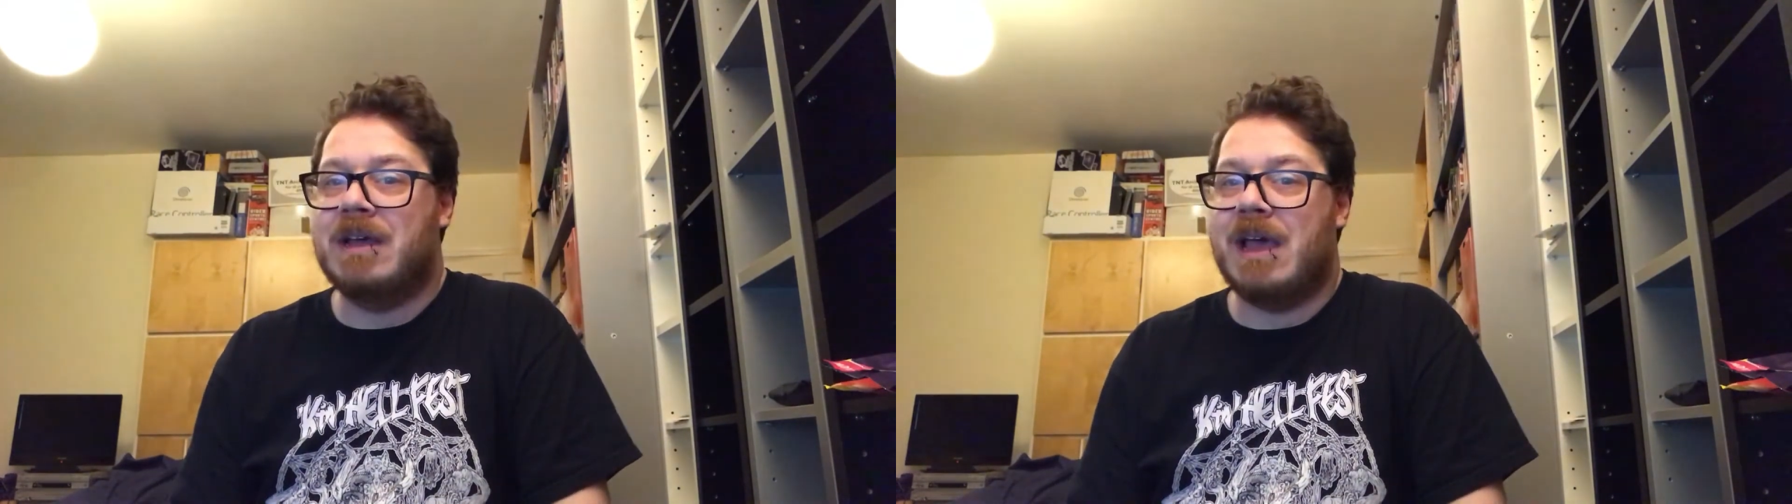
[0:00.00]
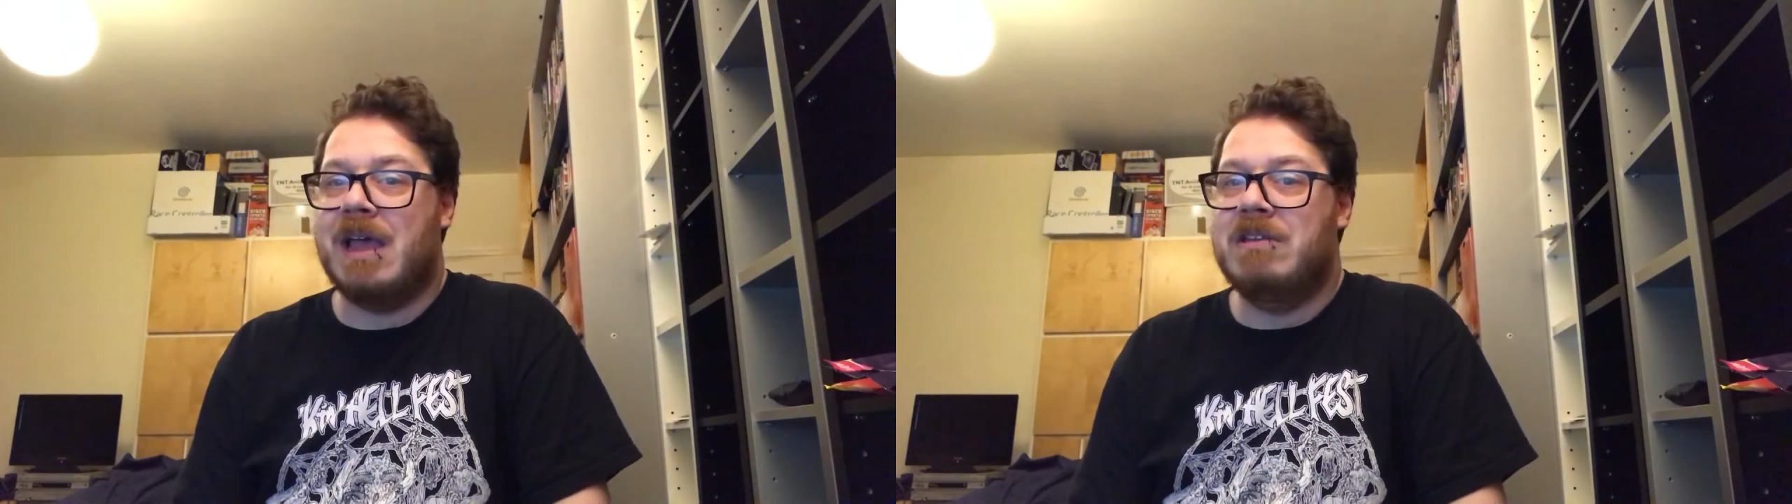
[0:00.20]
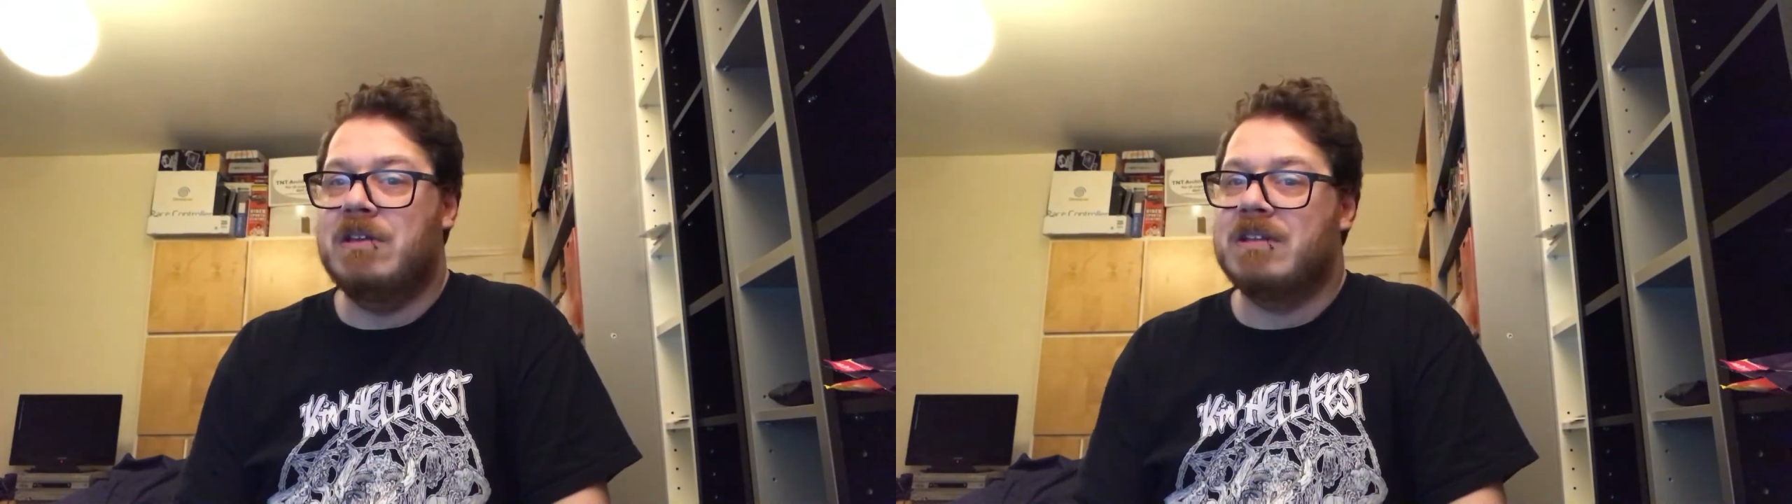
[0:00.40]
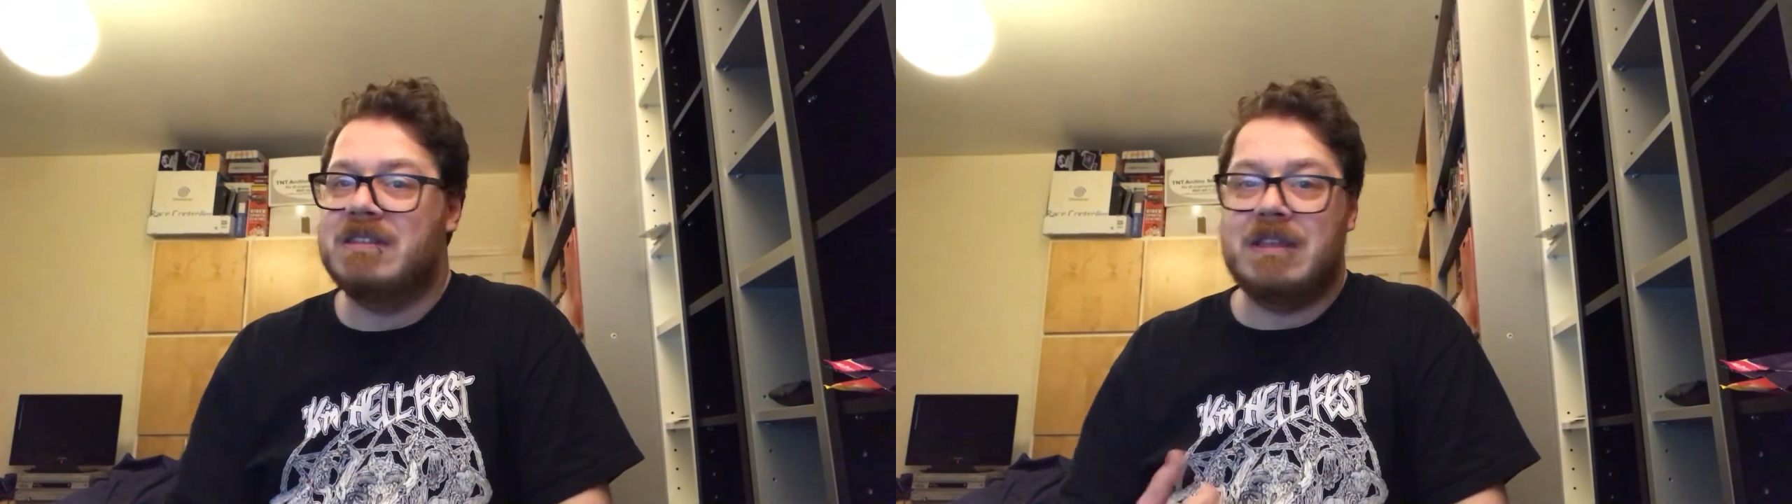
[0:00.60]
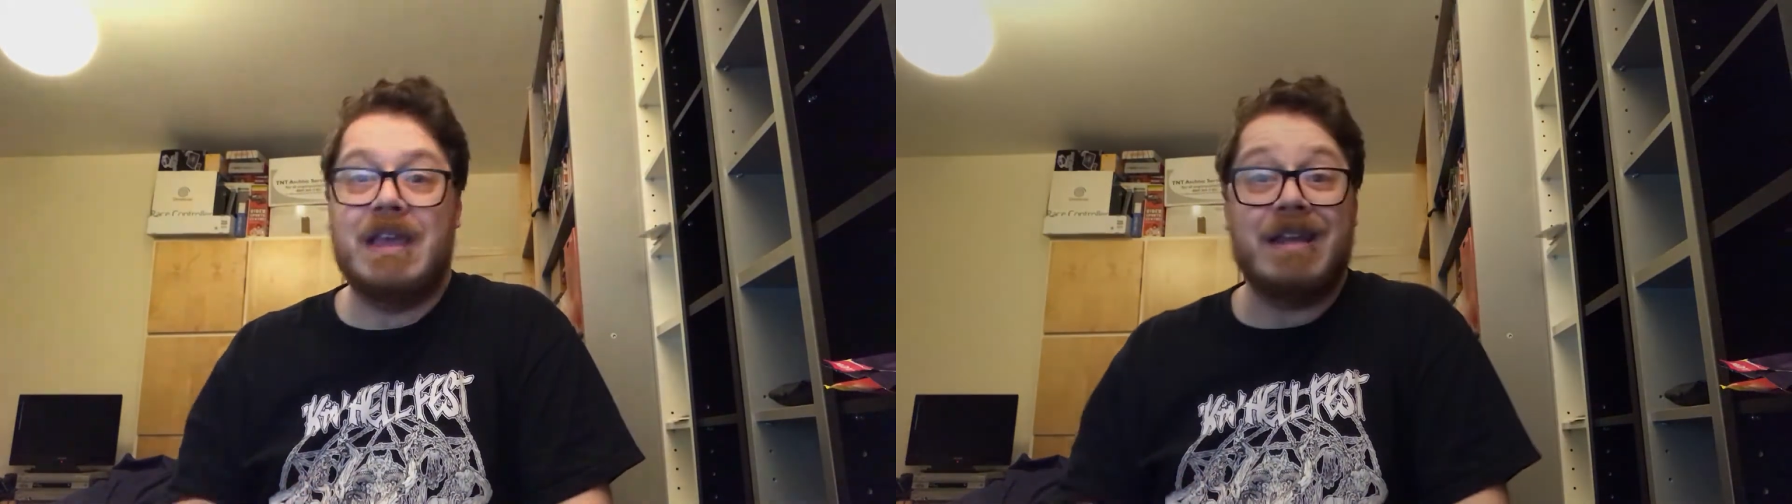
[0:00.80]
and you can
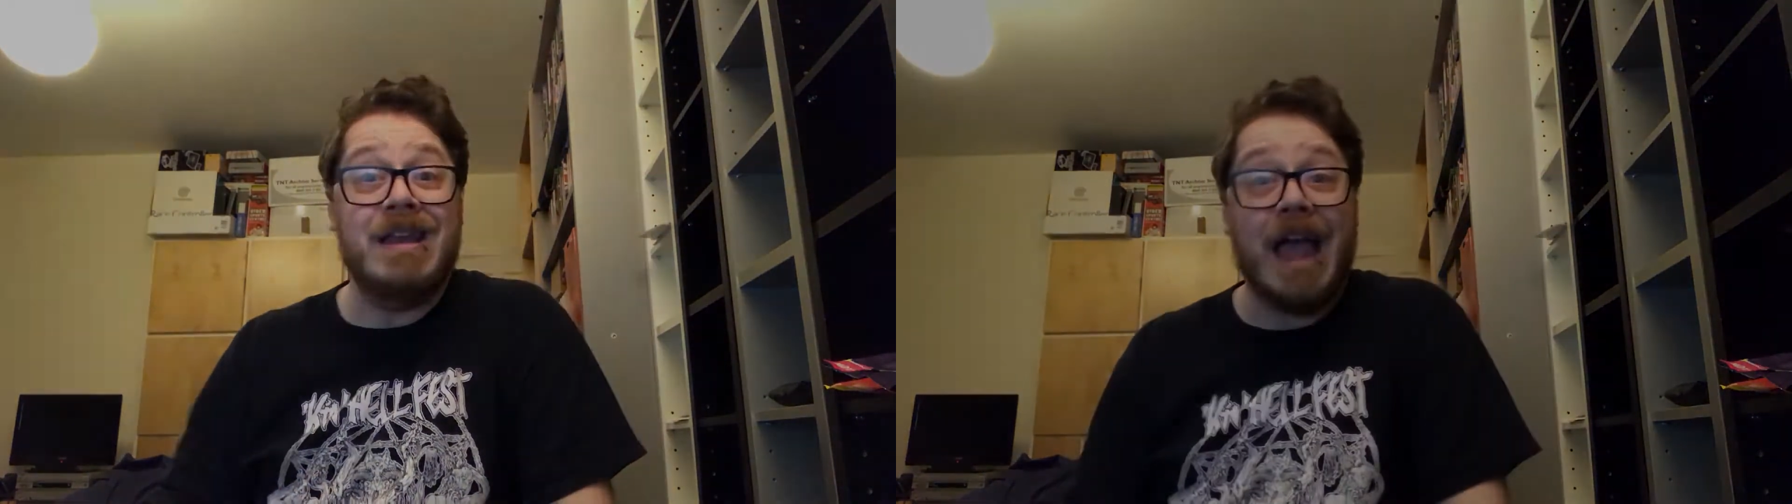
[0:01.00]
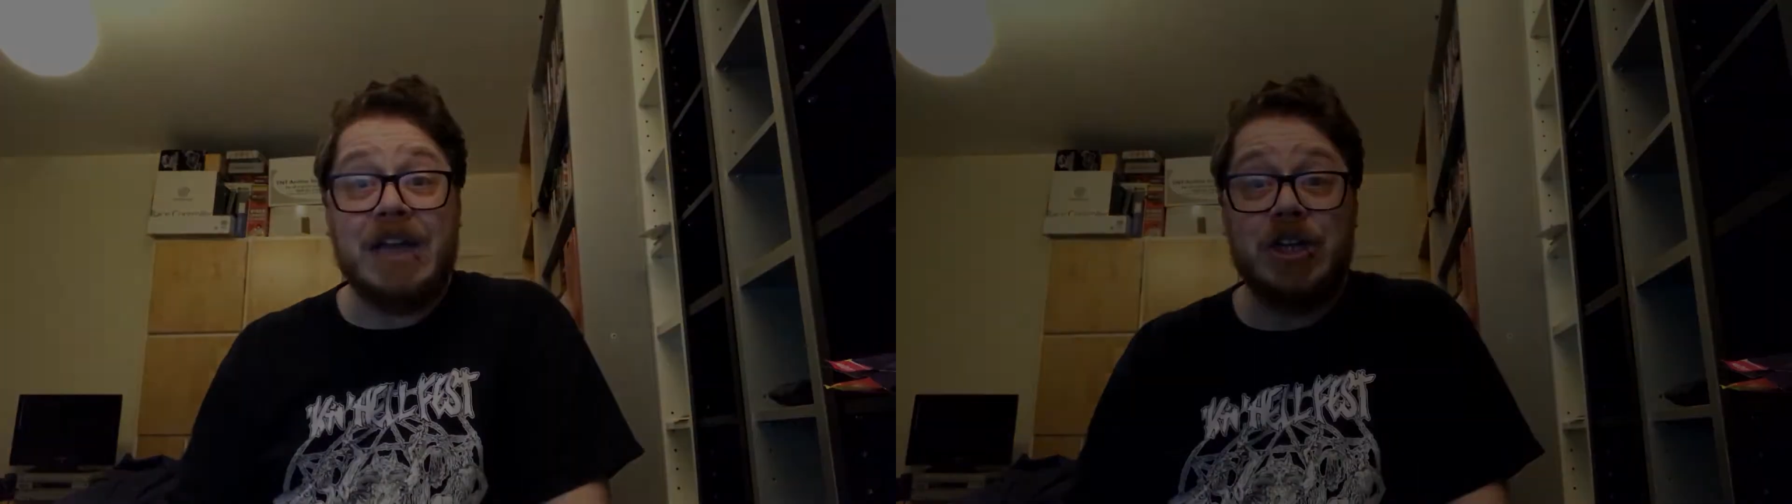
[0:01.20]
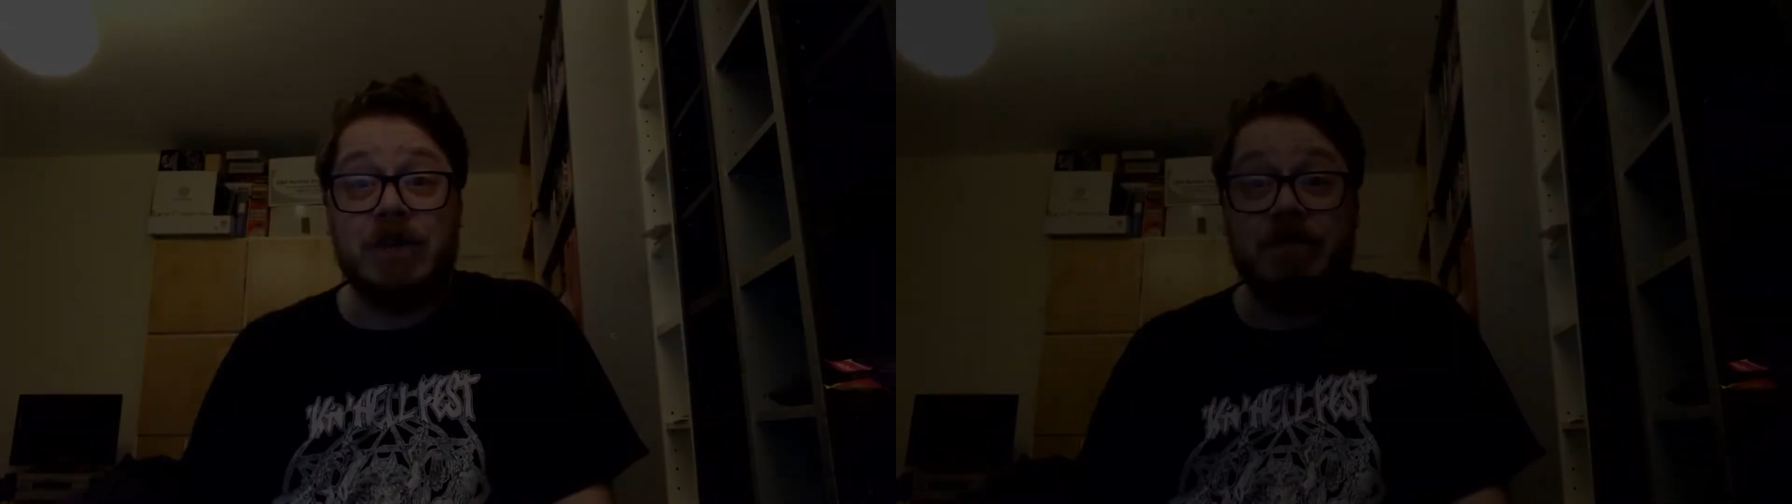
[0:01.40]
see it in action.